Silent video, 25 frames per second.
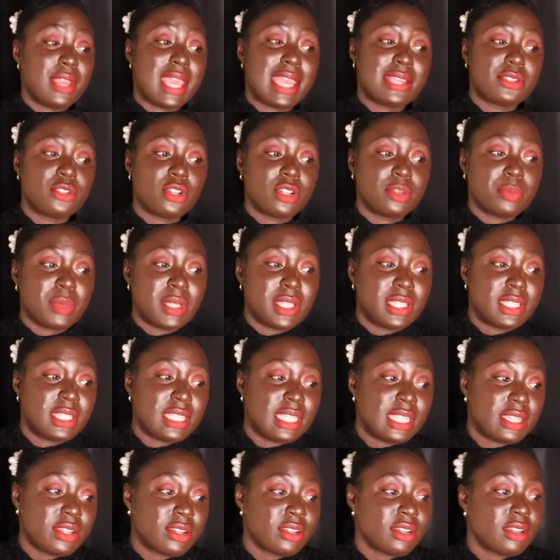you guys not been
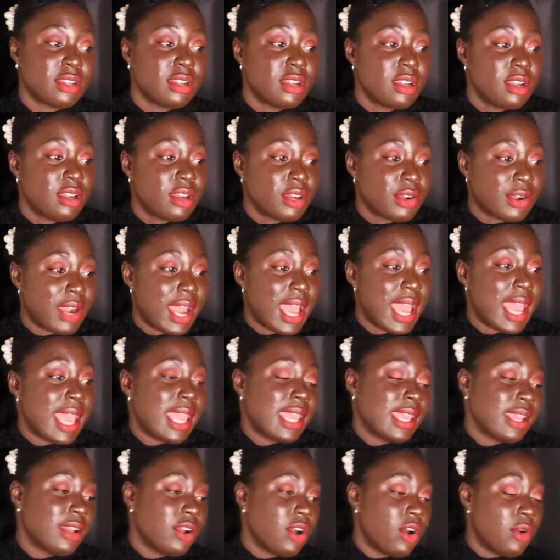seeing her
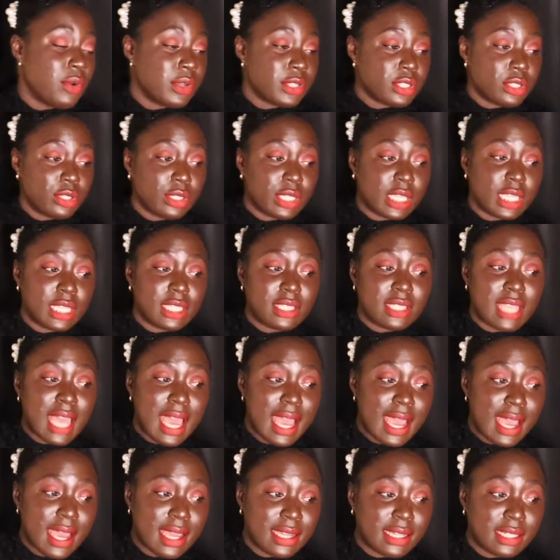crying, always looking
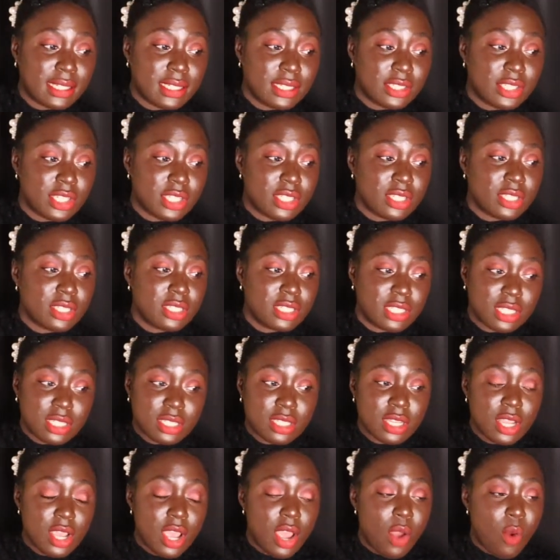sad?
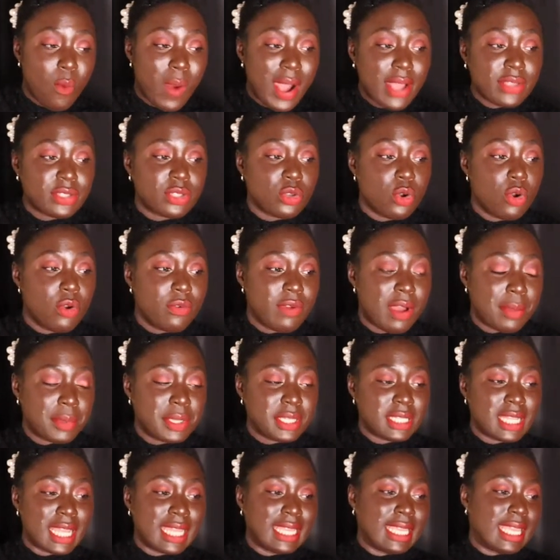Just whilst the whole
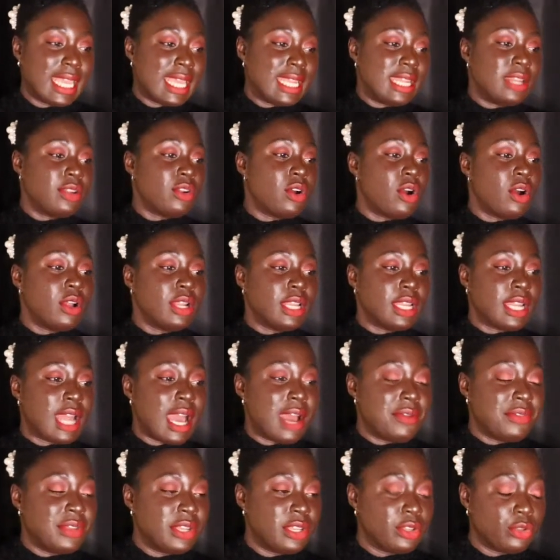family is like getting on and
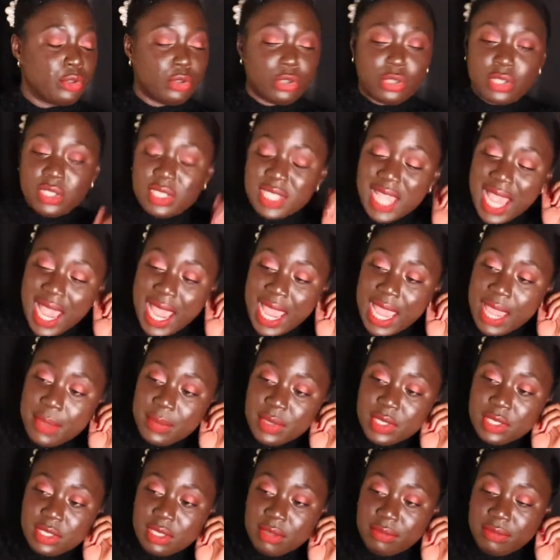having a good
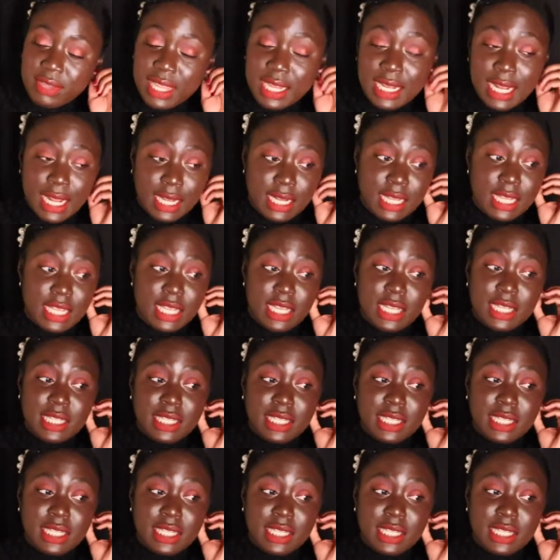time and stuff like that.